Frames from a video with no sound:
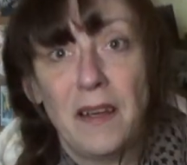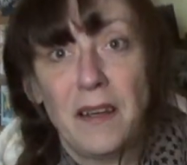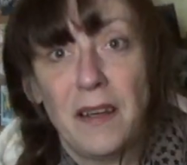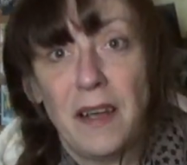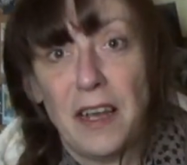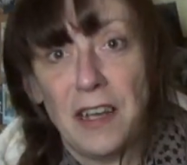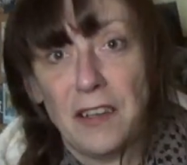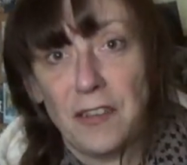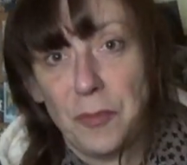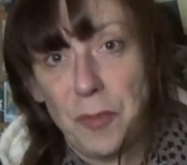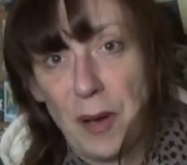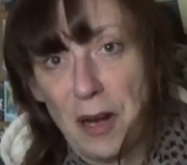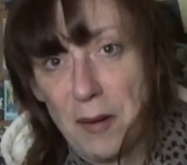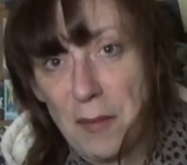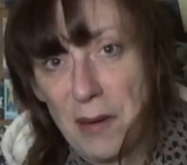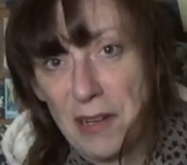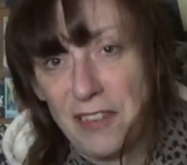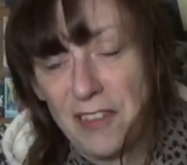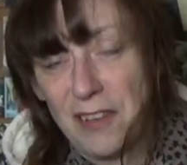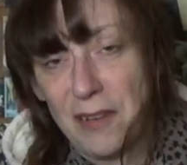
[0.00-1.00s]

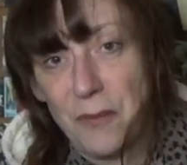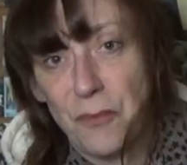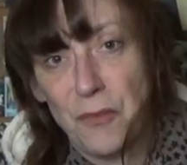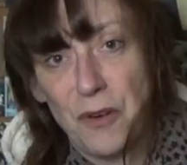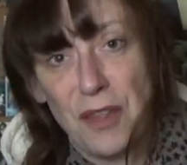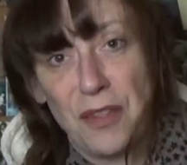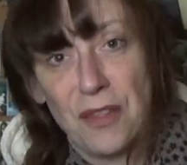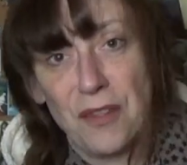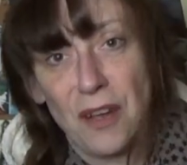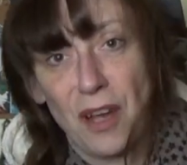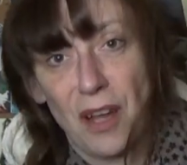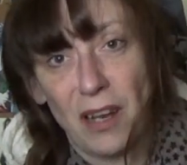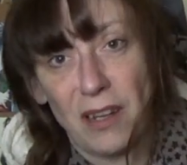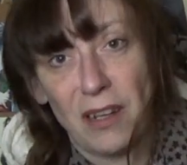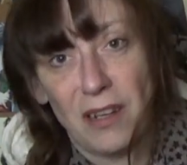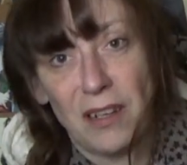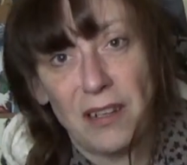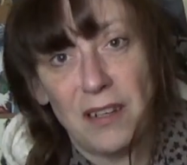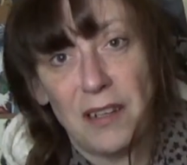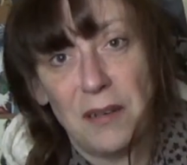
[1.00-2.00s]
experimenting with
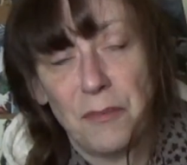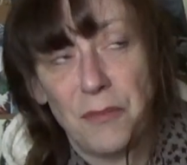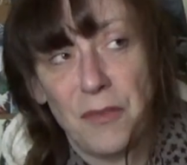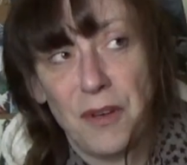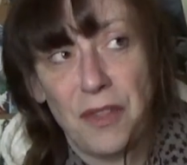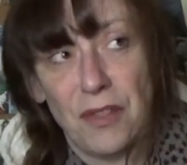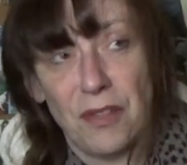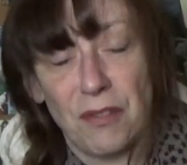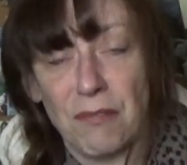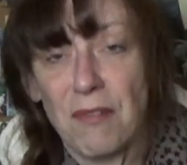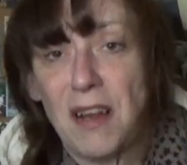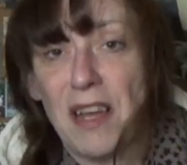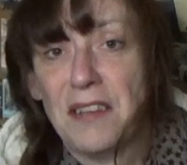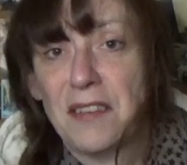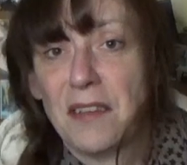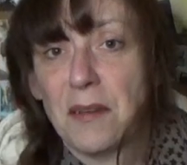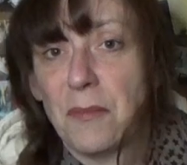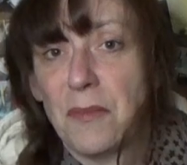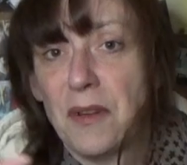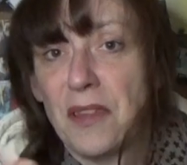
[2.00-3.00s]
colour and with thread
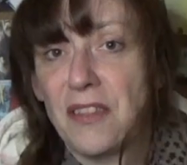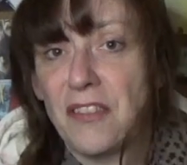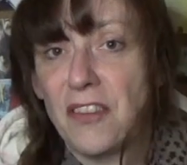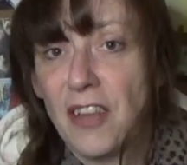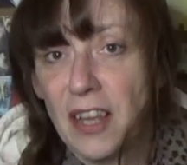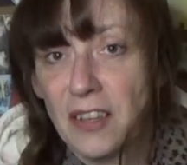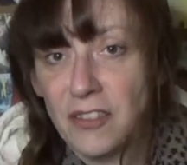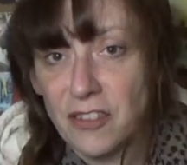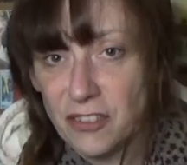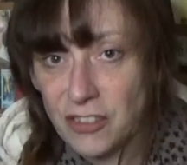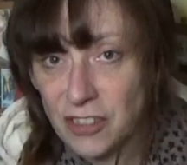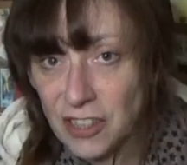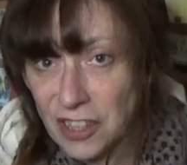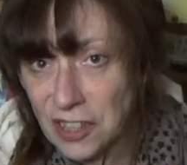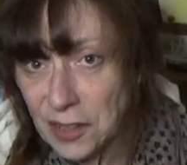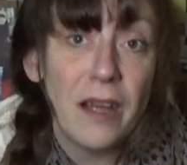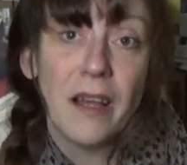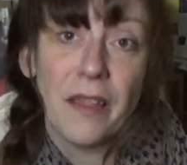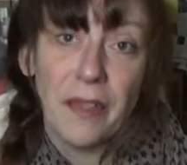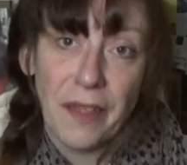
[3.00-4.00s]
and with texture.
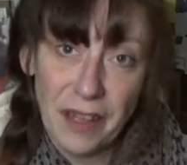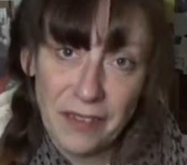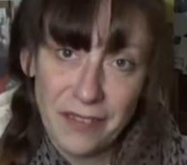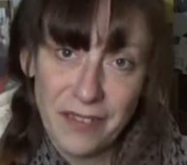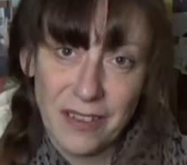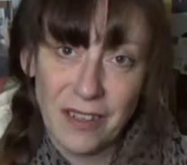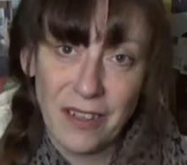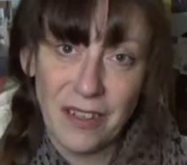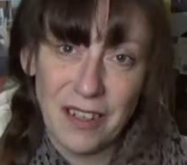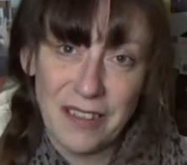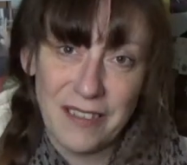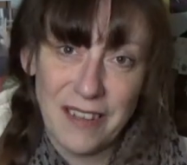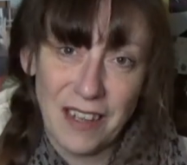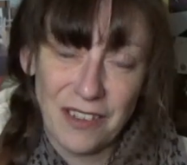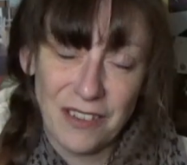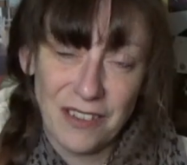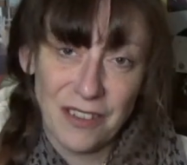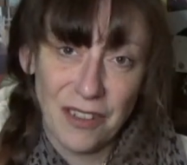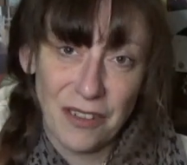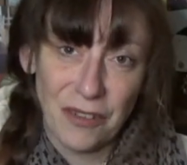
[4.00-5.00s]
That's the kind of
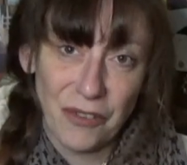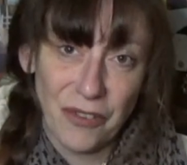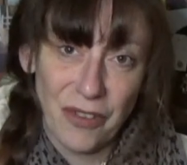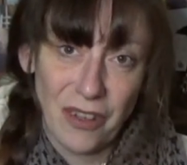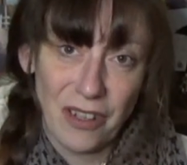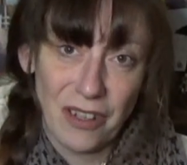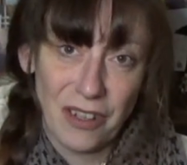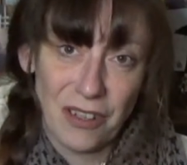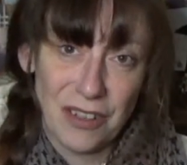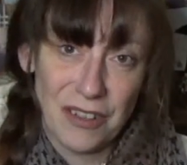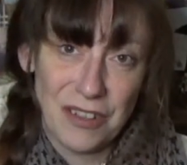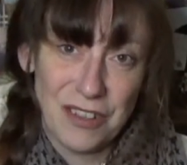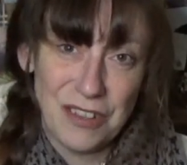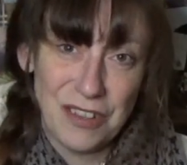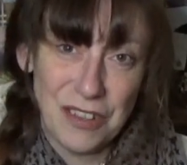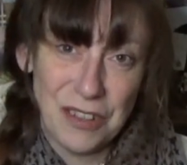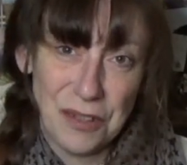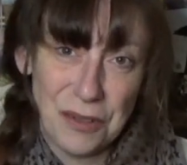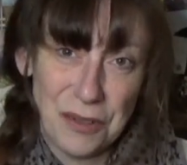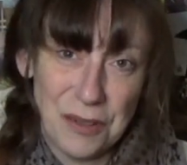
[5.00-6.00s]
textiles that I like to
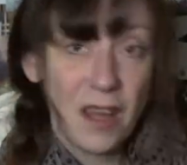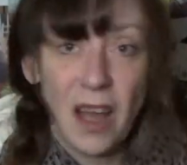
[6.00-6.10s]
do.